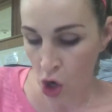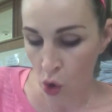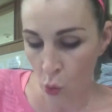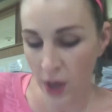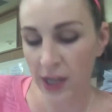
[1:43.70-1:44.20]

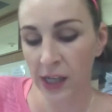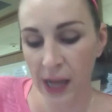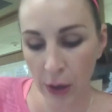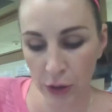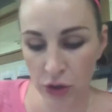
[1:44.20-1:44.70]
When it
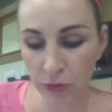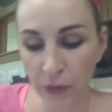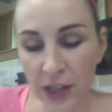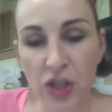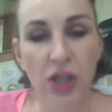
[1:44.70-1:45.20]
encounters
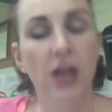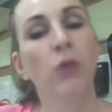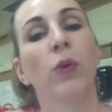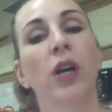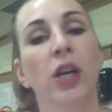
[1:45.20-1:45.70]

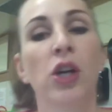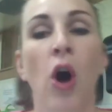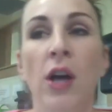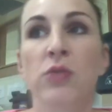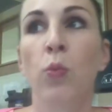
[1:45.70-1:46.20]
friction, we're going to
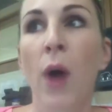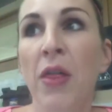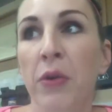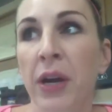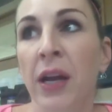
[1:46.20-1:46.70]
cause
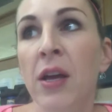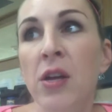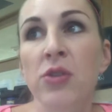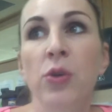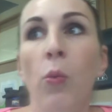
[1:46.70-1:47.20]
weathering.
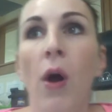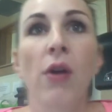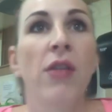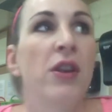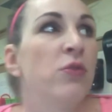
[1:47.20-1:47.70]
So
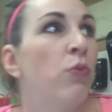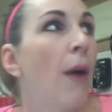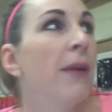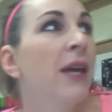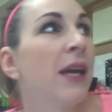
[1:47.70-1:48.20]
water that is
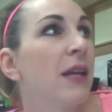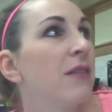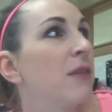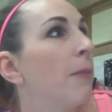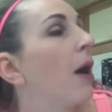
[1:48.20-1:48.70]
rubbing
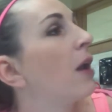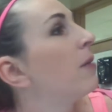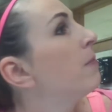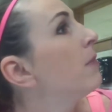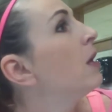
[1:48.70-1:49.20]
against the
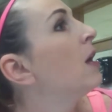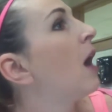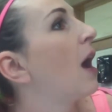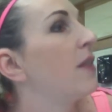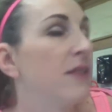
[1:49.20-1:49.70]
bottom
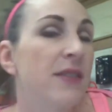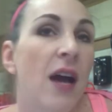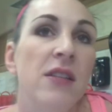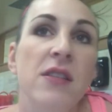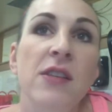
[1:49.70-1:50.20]
and the
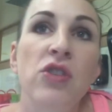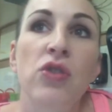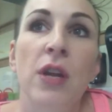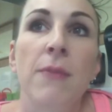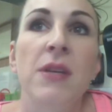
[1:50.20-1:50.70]
sides of the
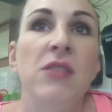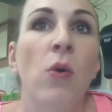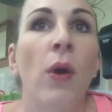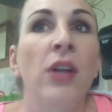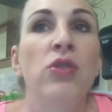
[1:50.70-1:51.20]
stream is
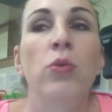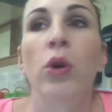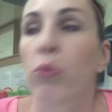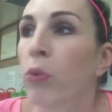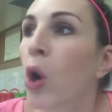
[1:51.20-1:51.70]
going to
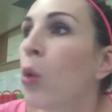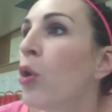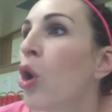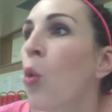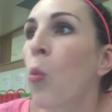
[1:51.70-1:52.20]

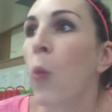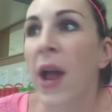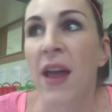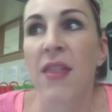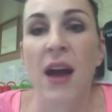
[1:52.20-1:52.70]
erode
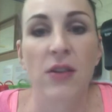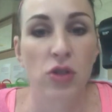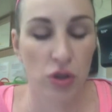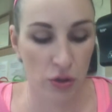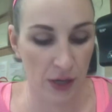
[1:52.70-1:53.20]
away that
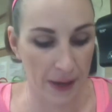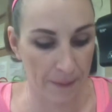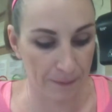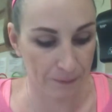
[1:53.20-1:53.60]
stream.